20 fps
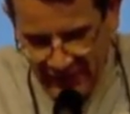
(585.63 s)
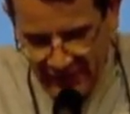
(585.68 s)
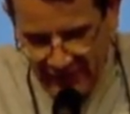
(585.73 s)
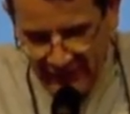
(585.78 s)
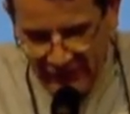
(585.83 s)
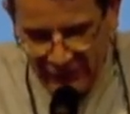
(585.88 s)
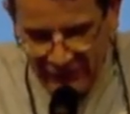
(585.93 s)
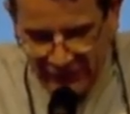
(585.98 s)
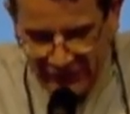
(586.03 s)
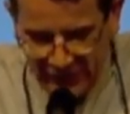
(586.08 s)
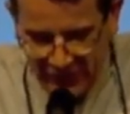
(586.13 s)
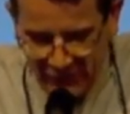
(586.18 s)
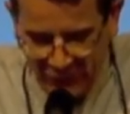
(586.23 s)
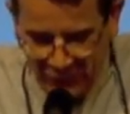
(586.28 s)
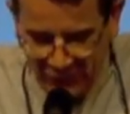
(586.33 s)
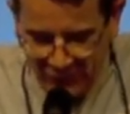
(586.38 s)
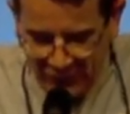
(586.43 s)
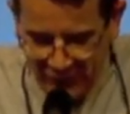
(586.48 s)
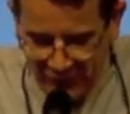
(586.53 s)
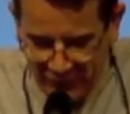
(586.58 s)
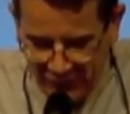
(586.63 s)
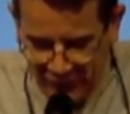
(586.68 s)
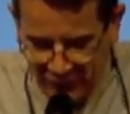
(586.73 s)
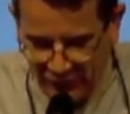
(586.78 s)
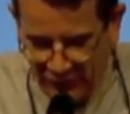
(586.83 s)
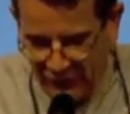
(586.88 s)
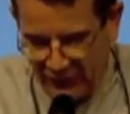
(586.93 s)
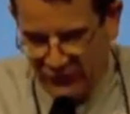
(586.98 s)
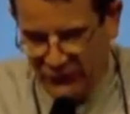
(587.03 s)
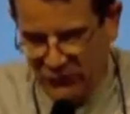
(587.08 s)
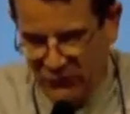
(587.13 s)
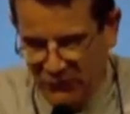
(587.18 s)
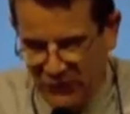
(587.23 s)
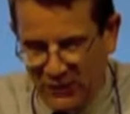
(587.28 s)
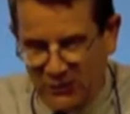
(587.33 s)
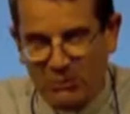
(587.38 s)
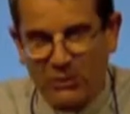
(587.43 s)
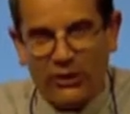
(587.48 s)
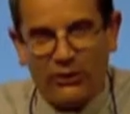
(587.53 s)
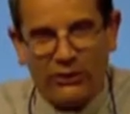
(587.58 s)
his stepfather, his
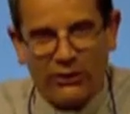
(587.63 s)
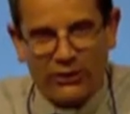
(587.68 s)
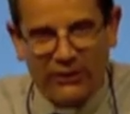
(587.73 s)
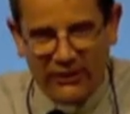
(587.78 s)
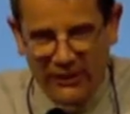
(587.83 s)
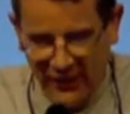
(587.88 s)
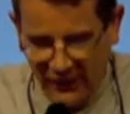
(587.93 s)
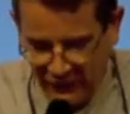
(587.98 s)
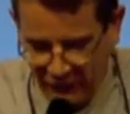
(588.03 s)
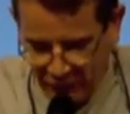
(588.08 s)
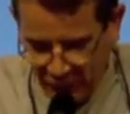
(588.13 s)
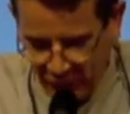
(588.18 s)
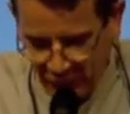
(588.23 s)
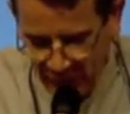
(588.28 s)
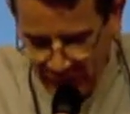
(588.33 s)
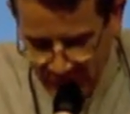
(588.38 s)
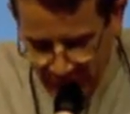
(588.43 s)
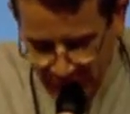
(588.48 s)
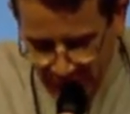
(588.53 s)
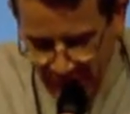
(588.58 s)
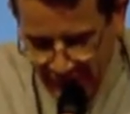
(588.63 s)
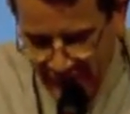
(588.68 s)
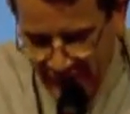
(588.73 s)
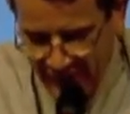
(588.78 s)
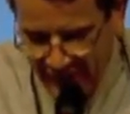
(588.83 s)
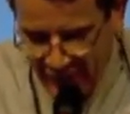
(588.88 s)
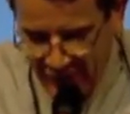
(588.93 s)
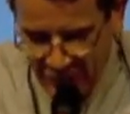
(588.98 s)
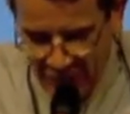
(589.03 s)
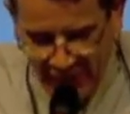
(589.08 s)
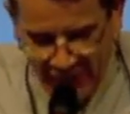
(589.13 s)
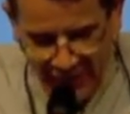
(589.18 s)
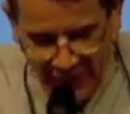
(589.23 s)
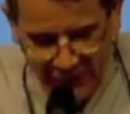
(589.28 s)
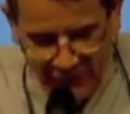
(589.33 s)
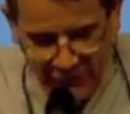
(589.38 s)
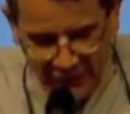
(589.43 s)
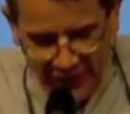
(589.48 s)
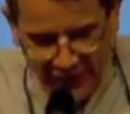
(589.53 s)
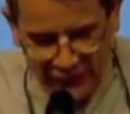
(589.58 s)
grandmother, and so,
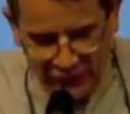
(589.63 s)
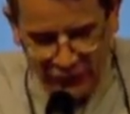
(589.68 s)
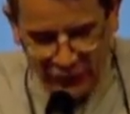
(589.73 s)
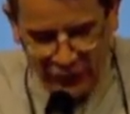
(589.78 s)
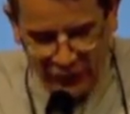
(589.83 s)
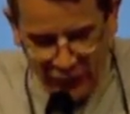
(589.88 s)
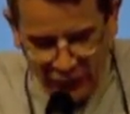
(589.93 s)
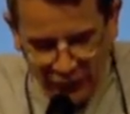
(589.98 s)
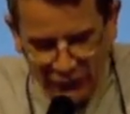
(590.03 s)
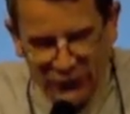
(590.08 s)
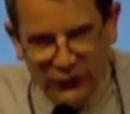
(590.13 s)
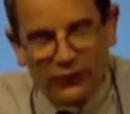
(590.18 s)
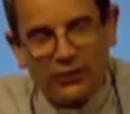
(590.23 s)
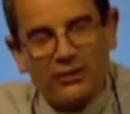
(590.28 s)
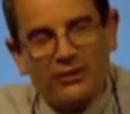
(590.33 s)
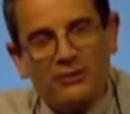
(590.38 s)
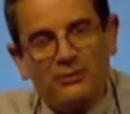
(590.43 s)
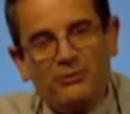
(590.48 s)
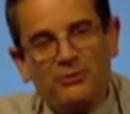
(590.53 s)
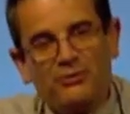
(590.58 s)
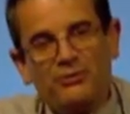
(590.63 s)
arrive at church.